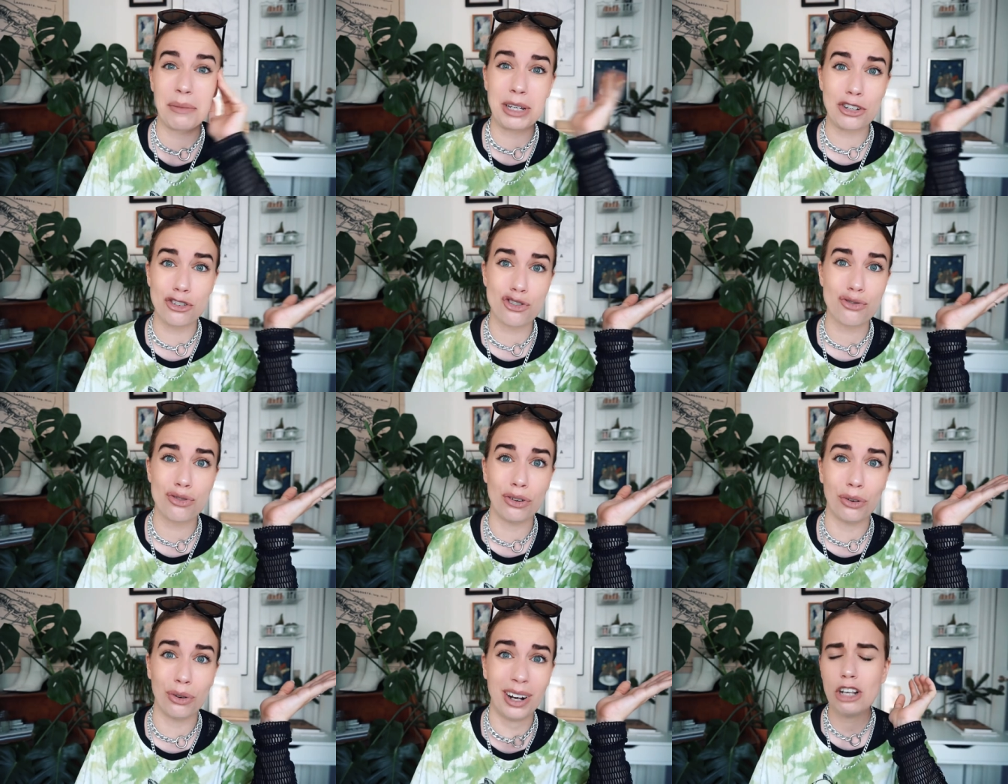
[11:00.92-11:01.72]
I mean,
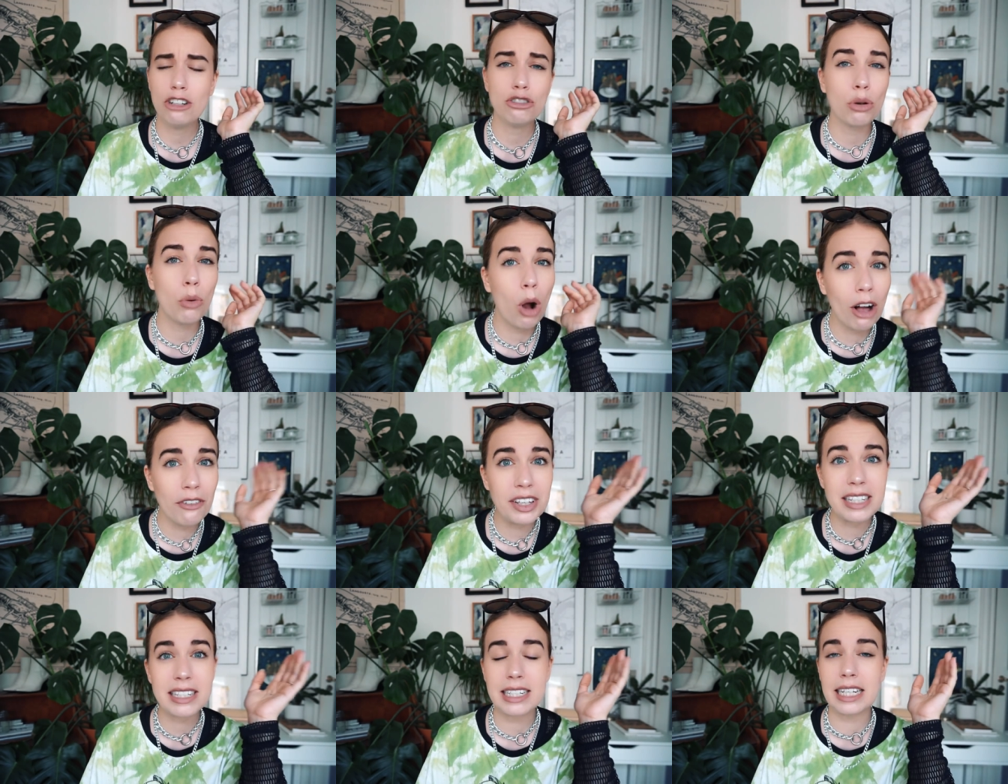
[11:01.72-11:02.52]
true. So
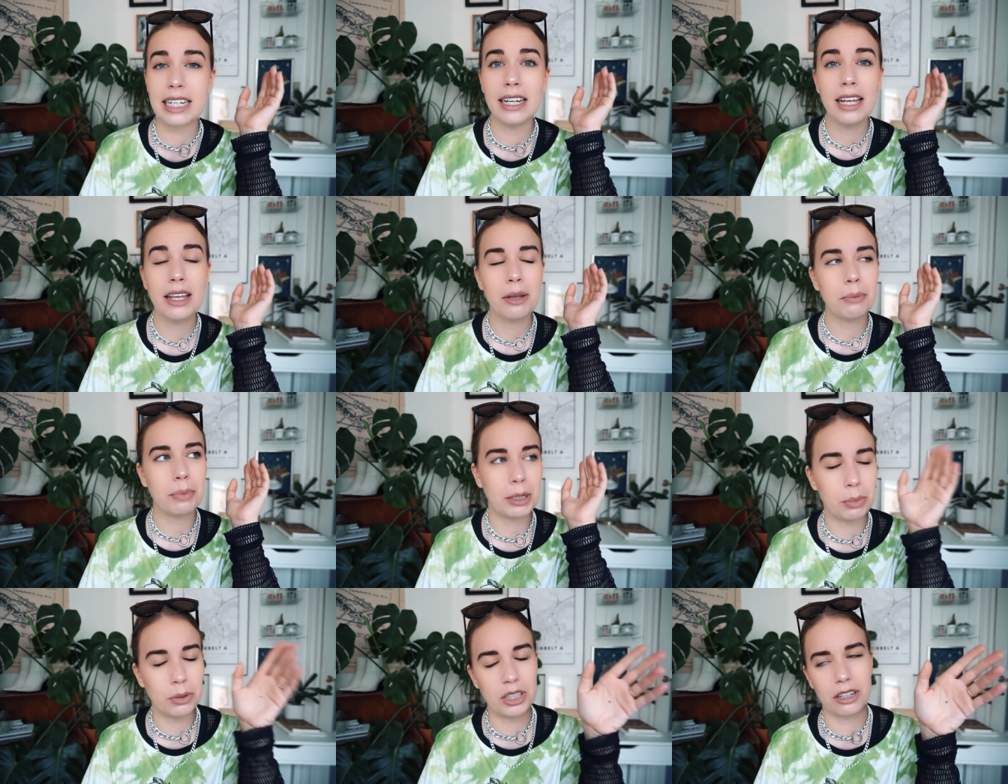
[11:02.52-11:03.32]
obviously,
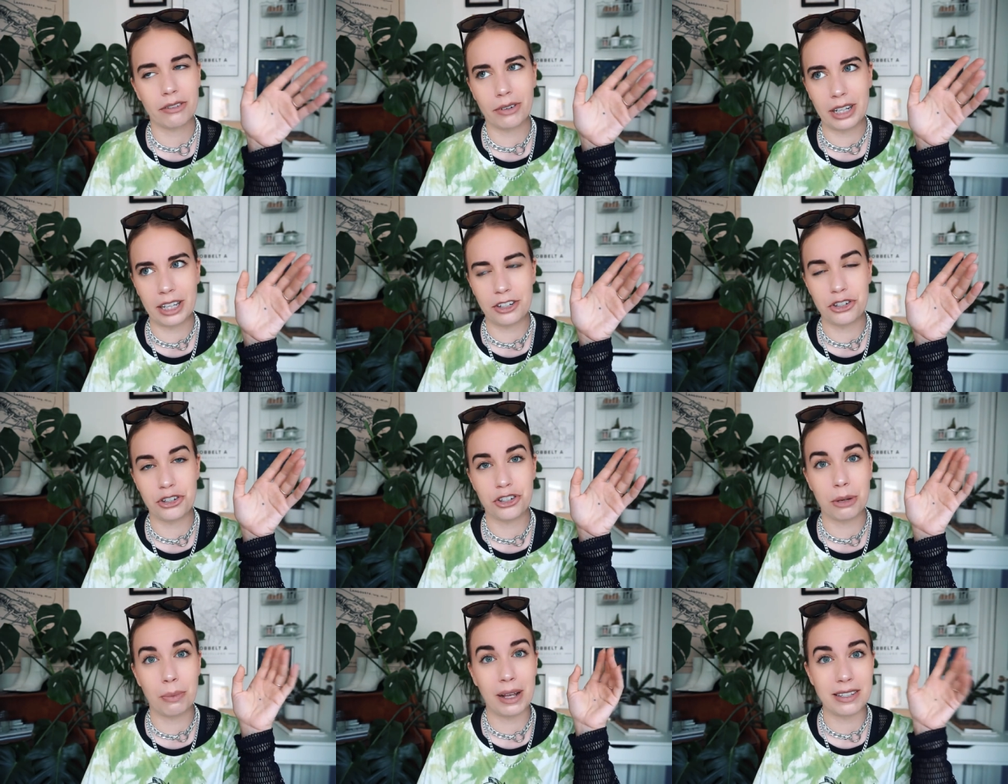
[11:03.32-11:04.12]
people in a
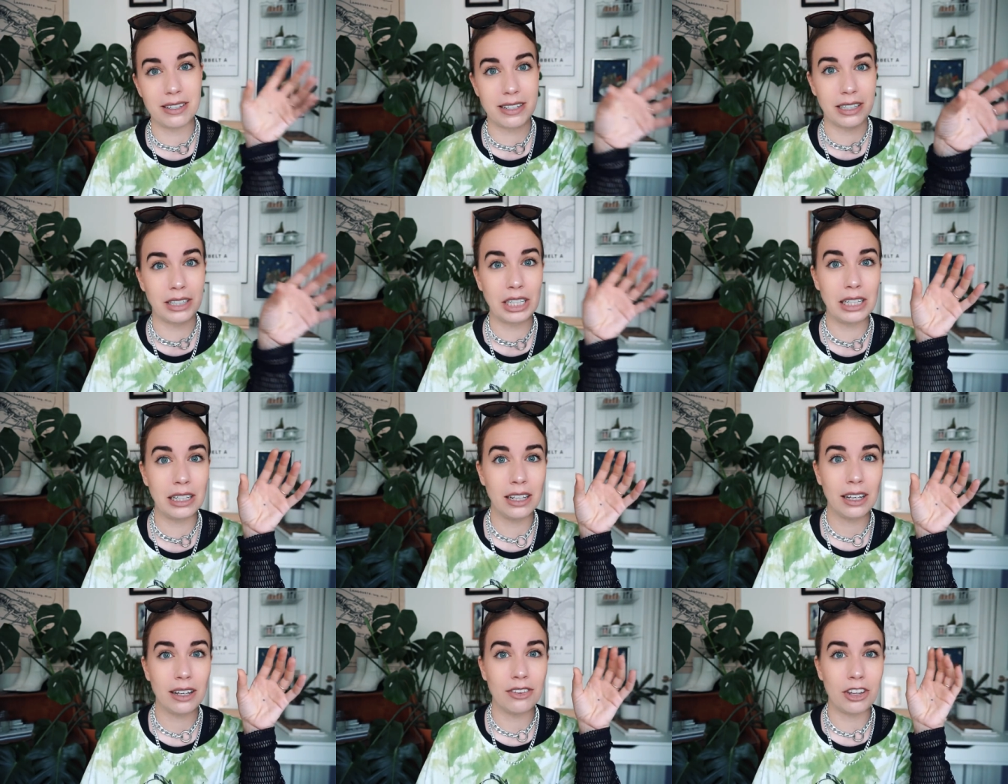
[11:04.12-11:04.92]
relationship are still
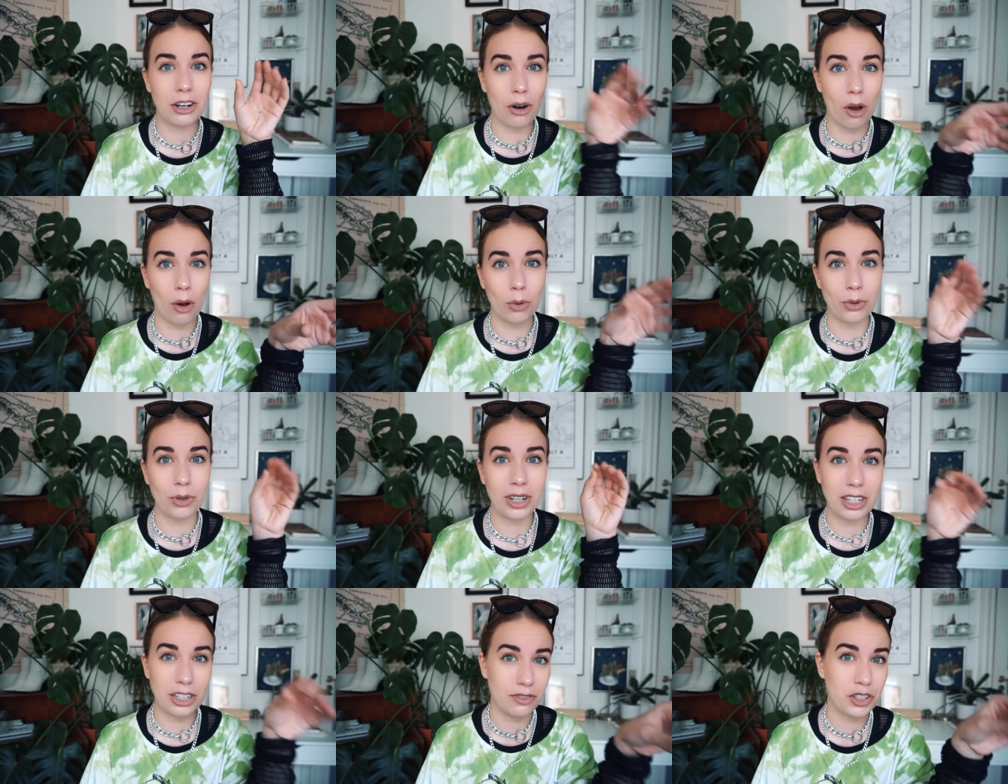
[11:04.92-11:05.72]
their
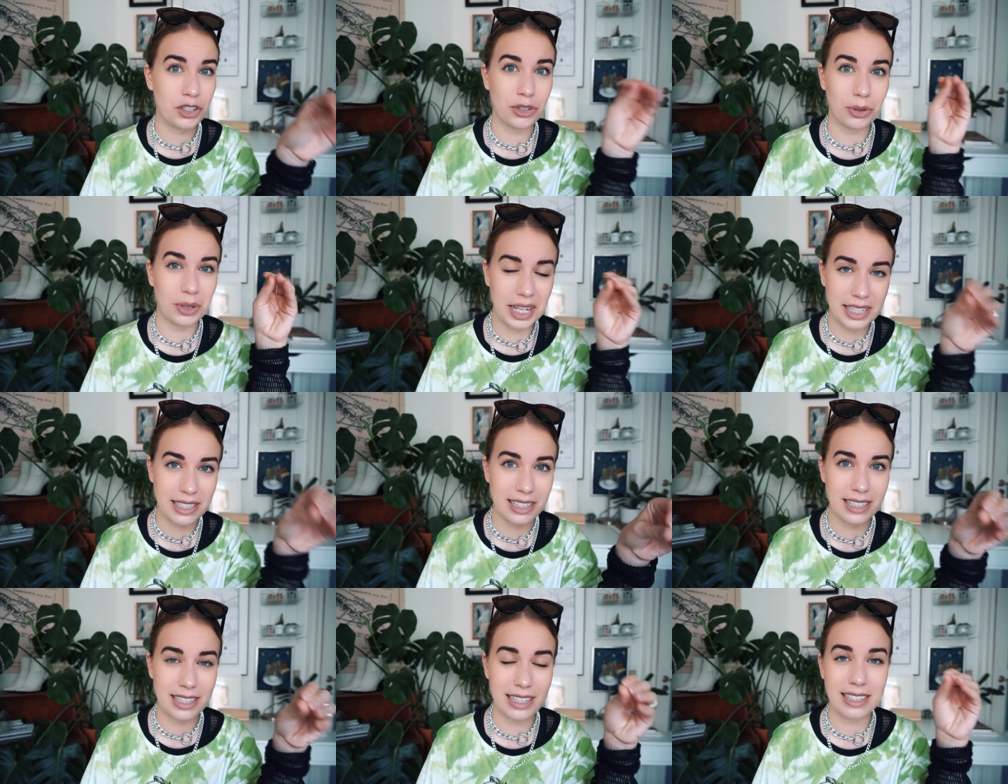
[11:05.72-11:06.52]
own individual
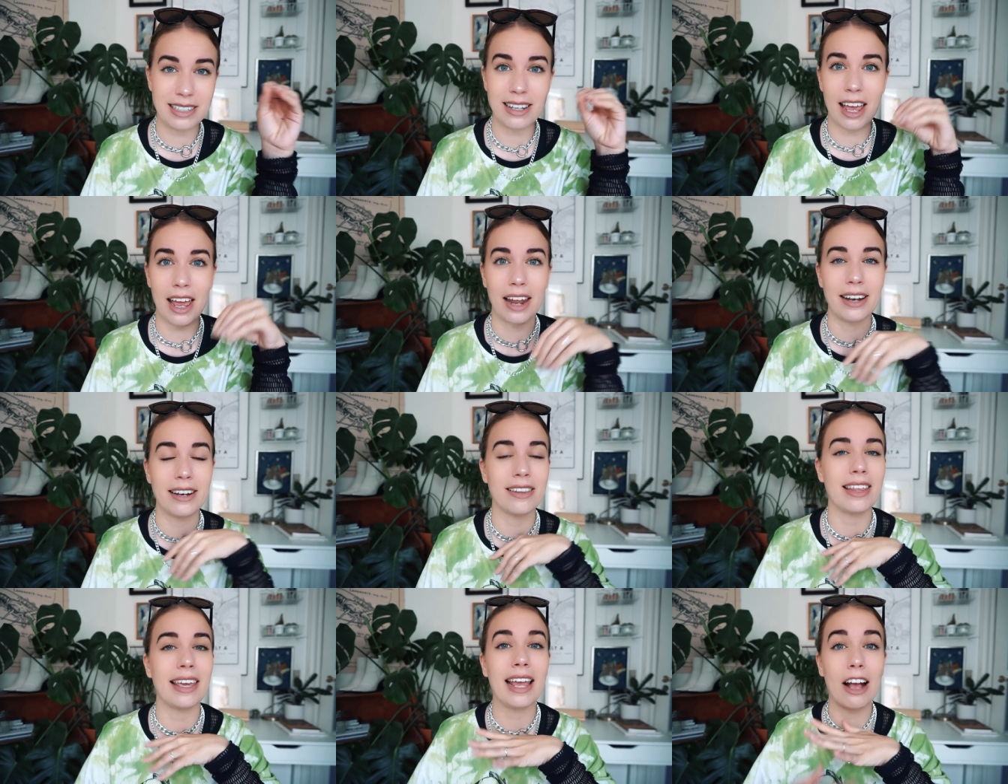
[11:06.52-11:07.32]
entities
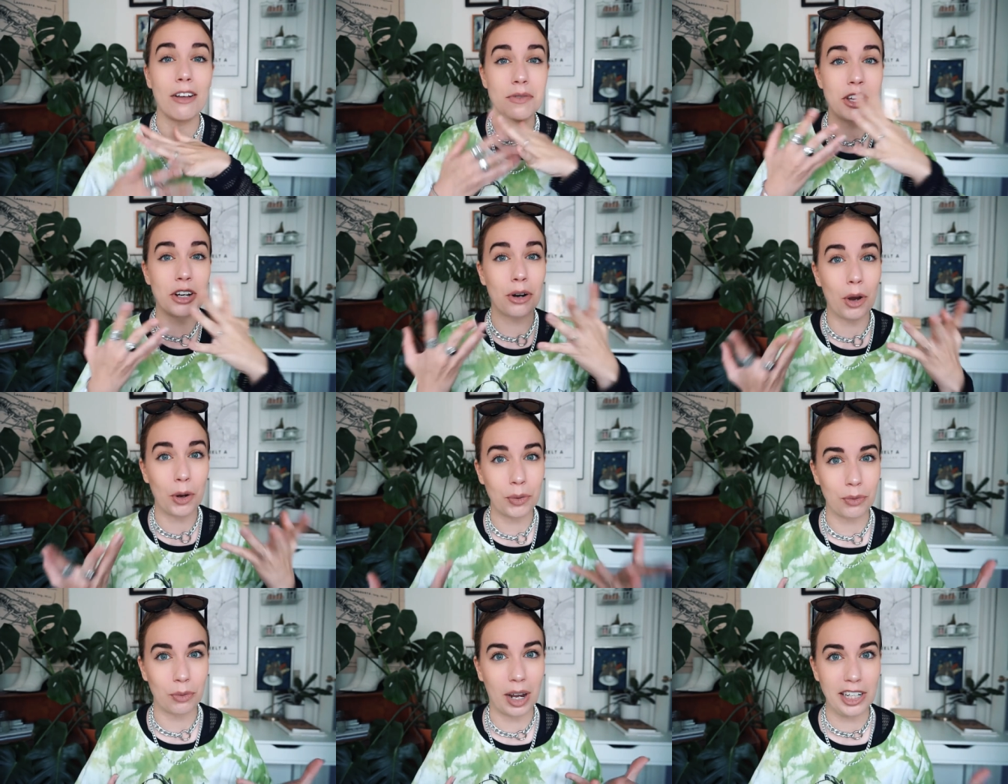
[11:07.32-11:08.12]
and they have their
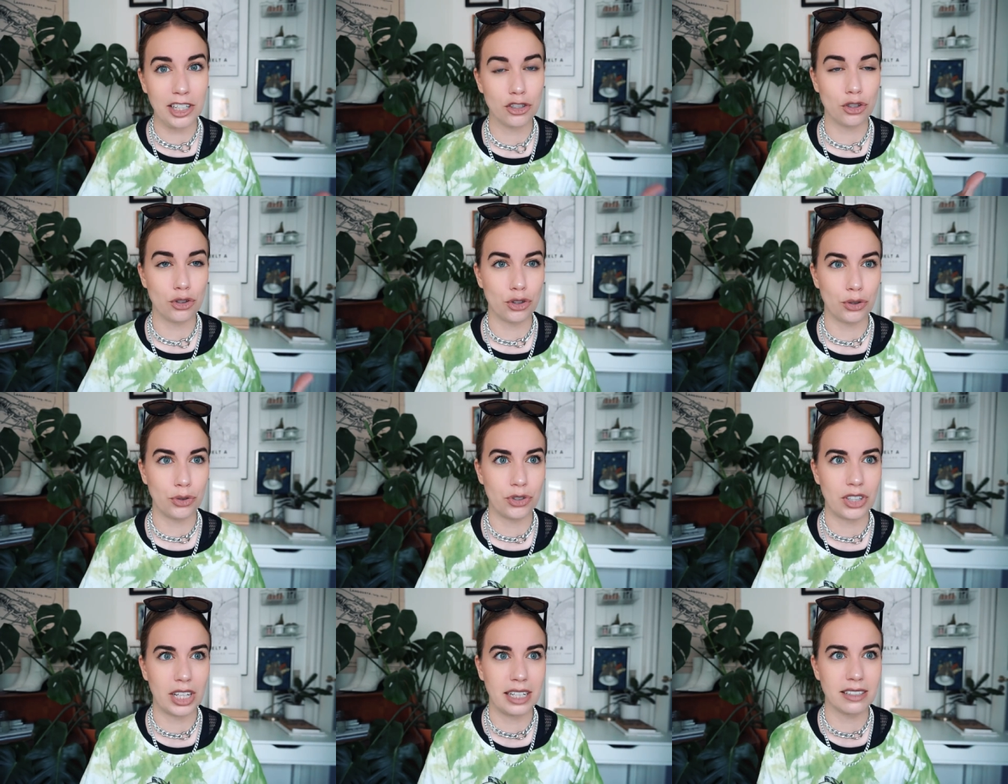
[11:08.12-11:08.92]
own right to
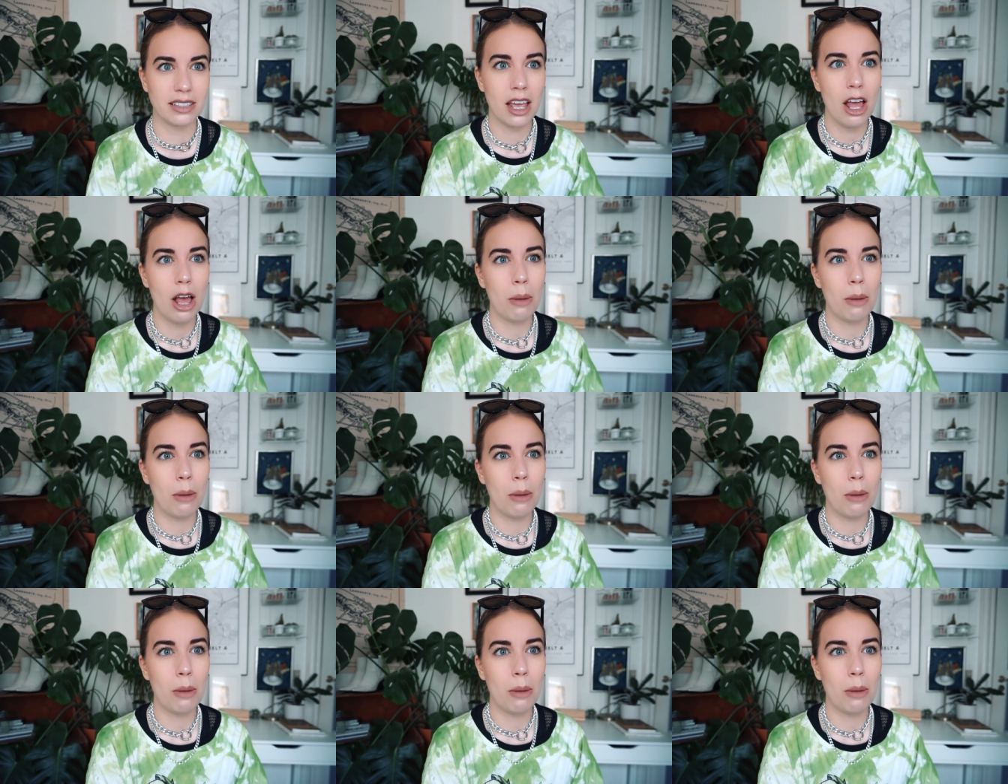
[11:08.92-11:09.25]
choose things.